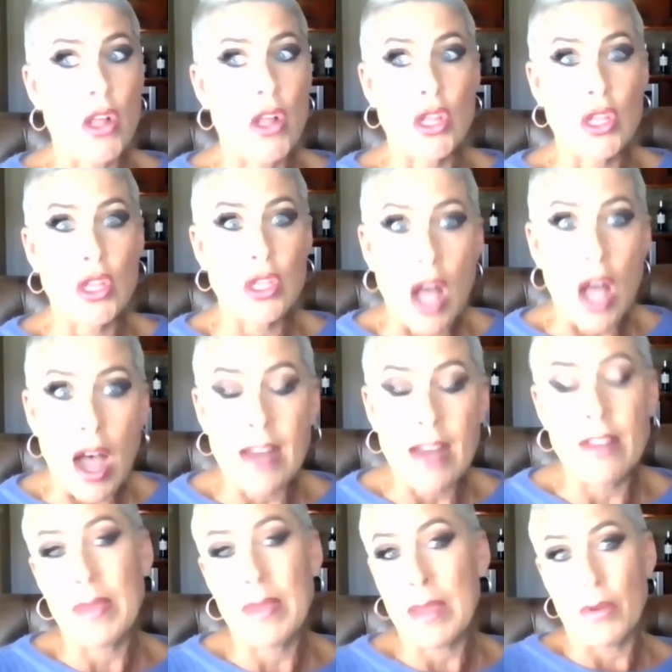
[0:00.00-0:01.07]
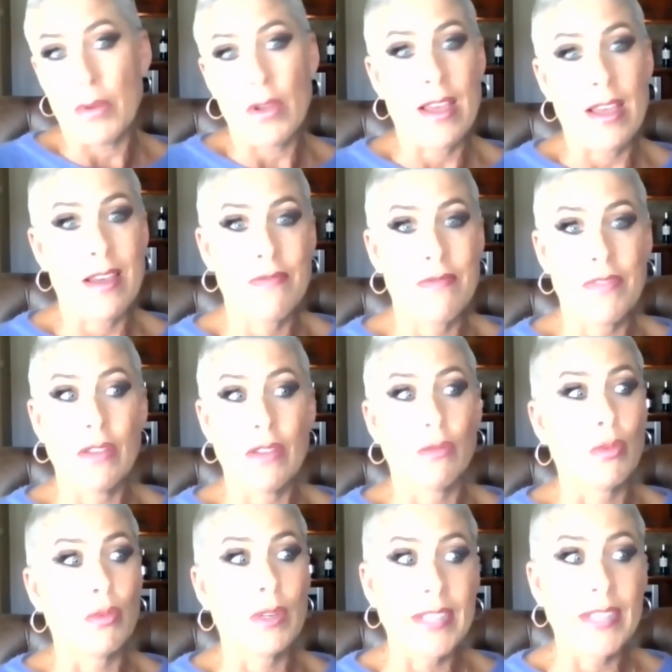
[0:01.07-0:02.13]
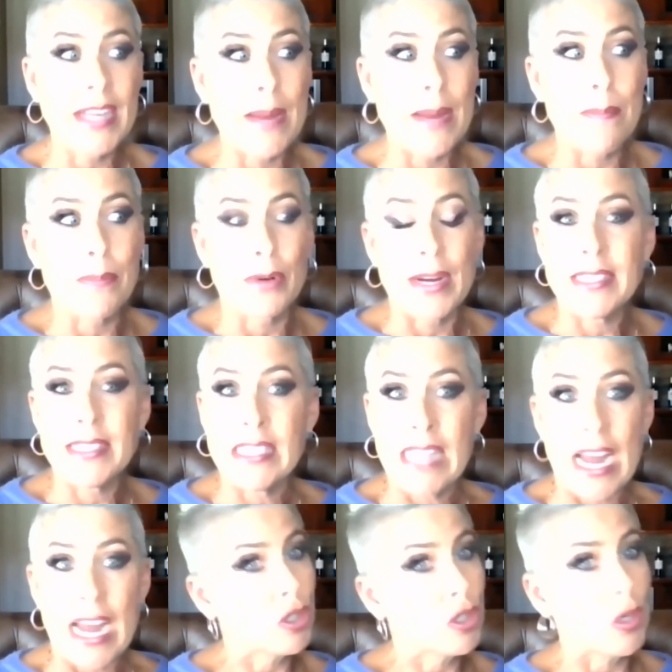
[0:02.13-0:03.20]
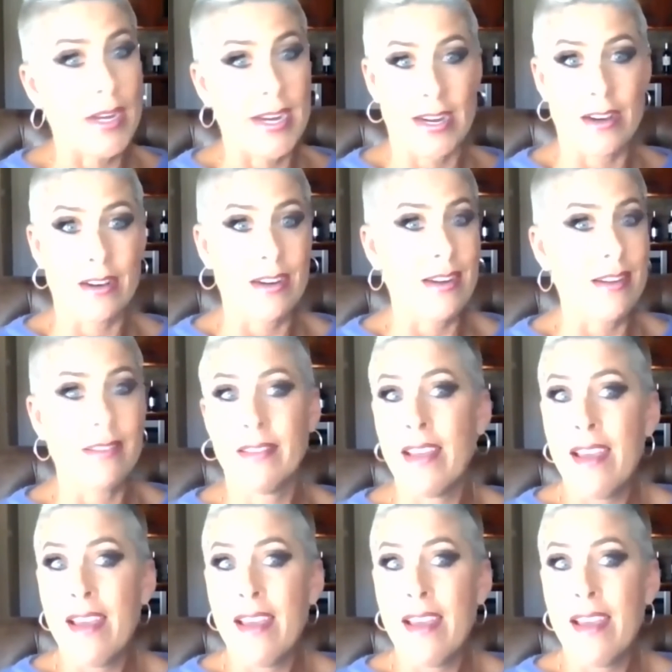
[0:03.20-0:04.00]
A lot of people have really embraced natural hair and